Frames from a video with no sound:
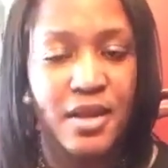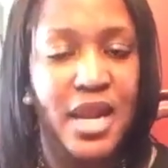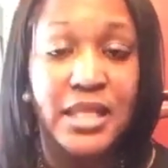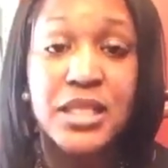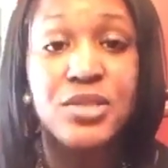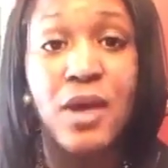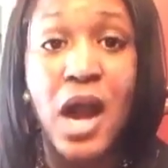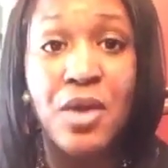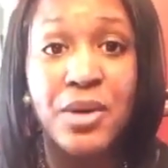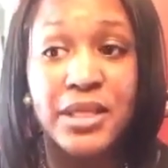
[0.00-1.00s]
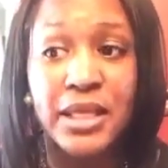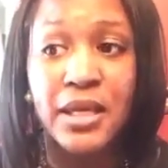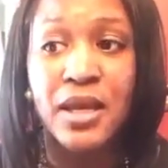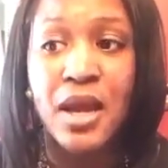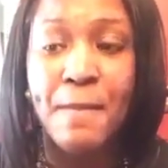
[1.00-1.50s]
Nothing's wrong with
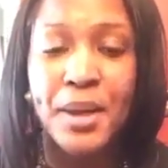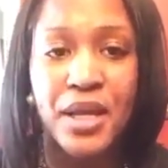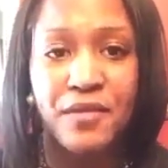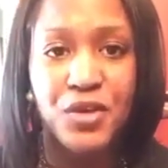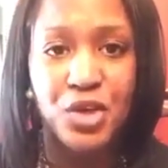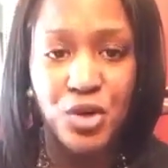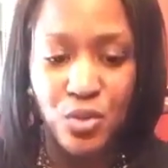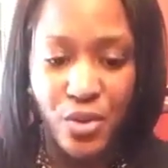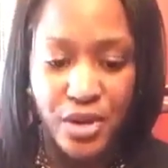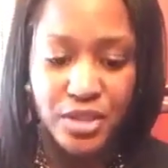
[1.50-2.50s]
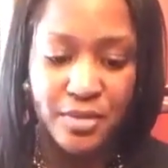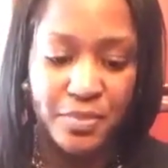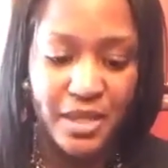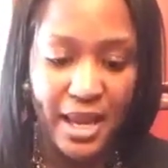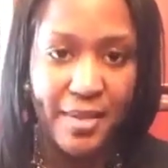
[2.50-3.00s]
it, but if you want to
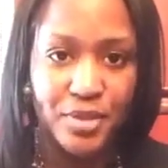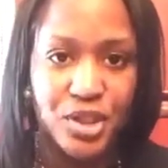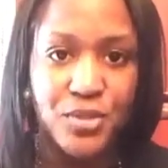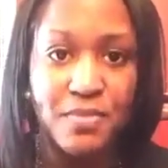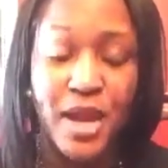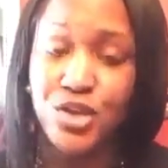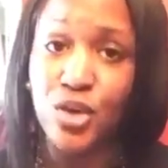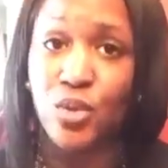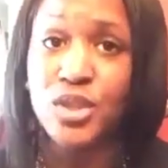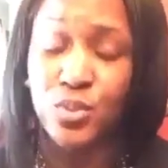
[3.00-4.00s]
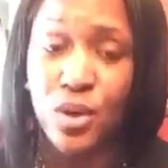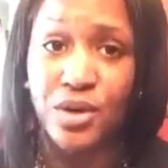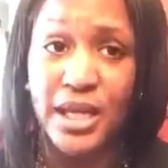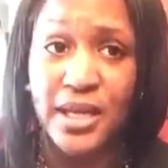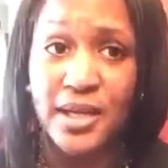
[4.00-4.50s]
be able to measure what's
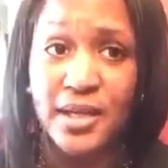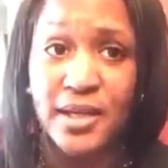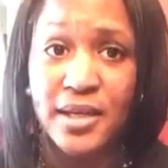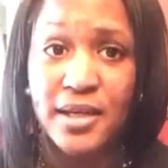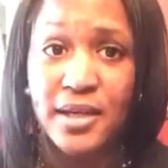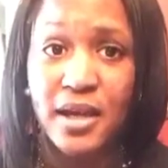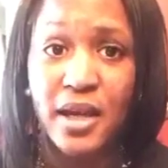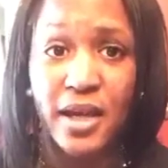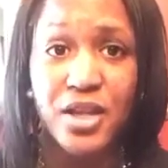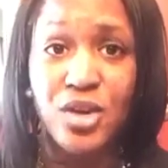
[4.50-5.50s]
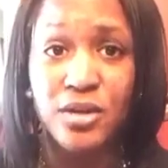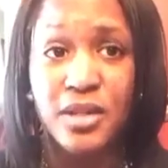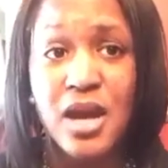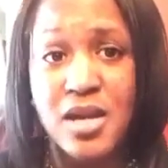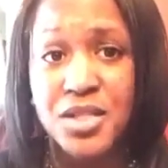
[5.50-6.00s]
working in your
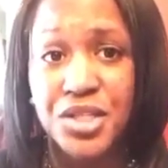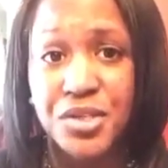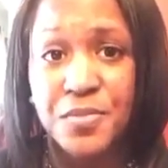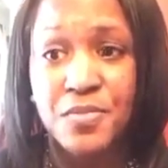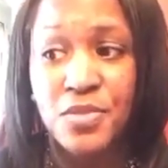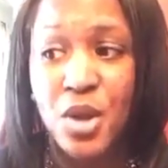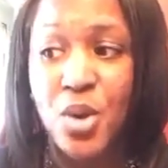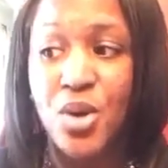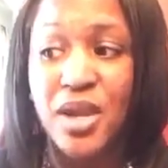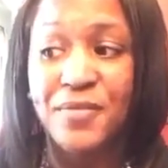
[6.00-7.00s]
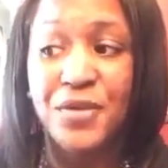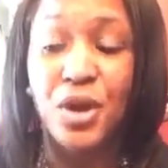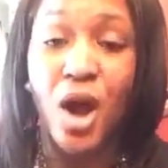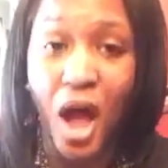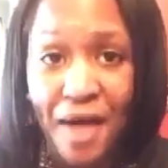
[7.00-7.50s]
launch, or if
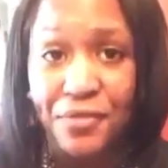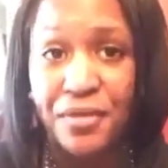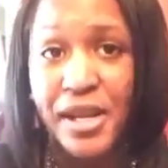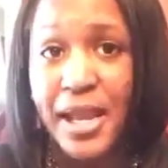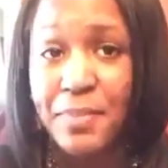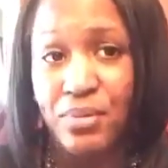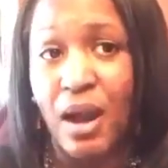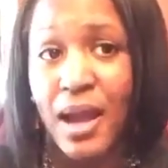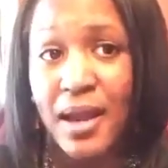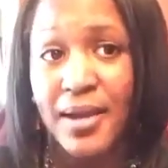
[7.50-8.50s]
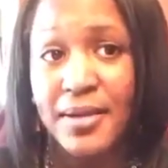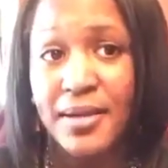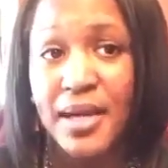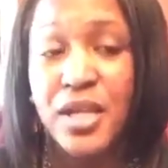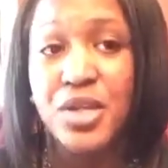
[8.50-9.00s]
you're offering a product
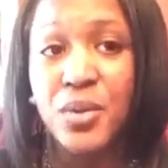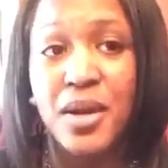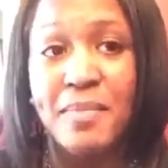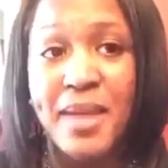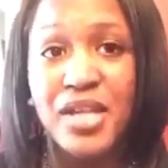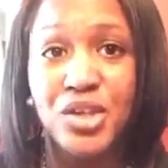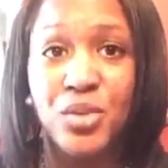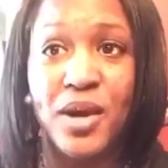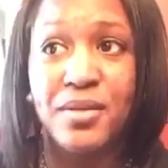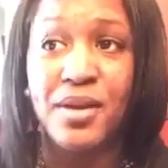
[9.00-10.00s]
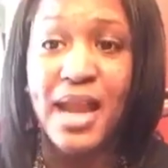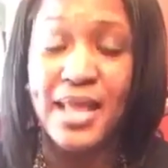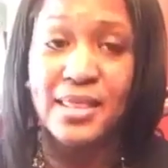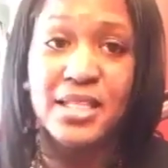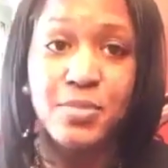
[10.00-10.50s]
and you want to measure whether or
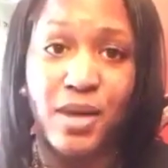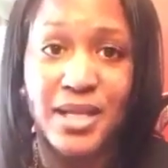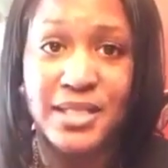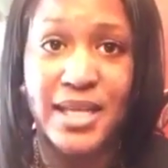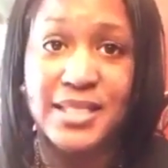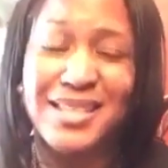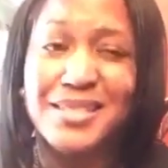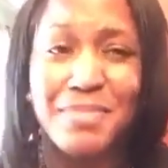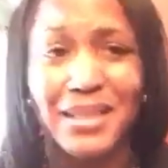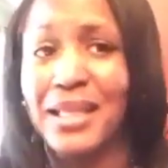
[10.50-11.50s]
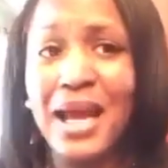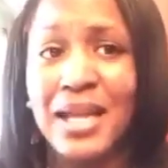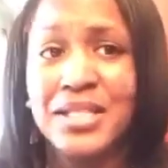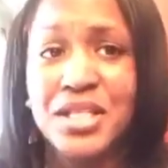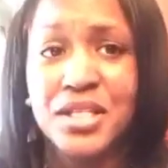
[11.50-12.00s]
not this process, this
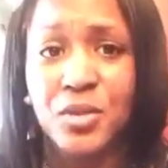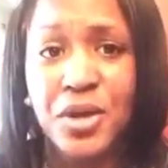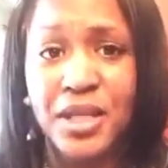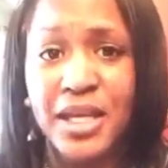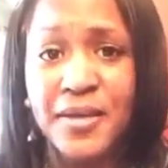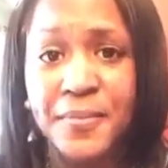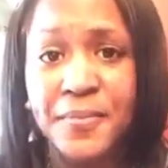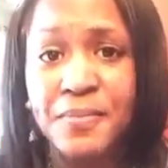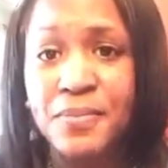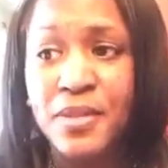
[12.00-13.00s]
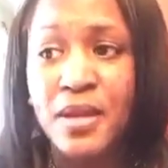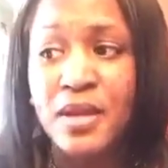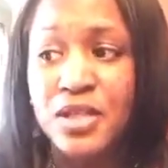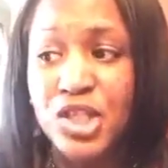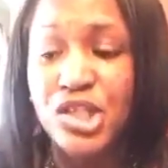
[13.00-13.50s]
methodology is working,
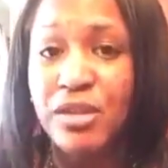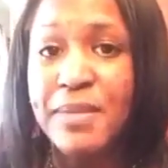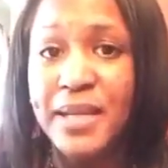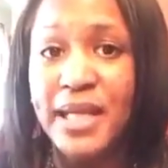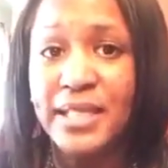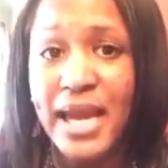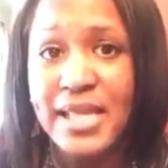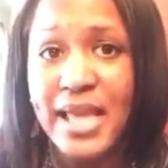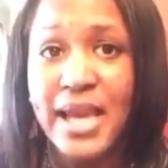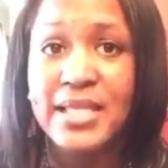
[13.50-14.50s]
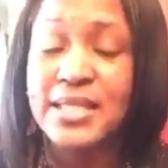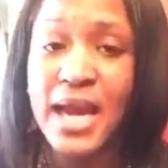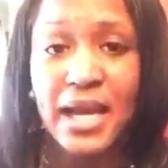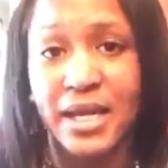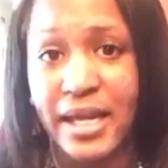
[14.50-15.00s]
streaming it like that is
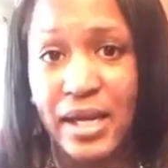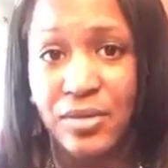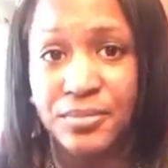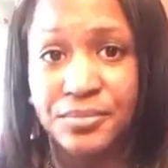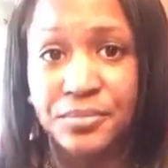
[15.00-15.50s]
not going to help.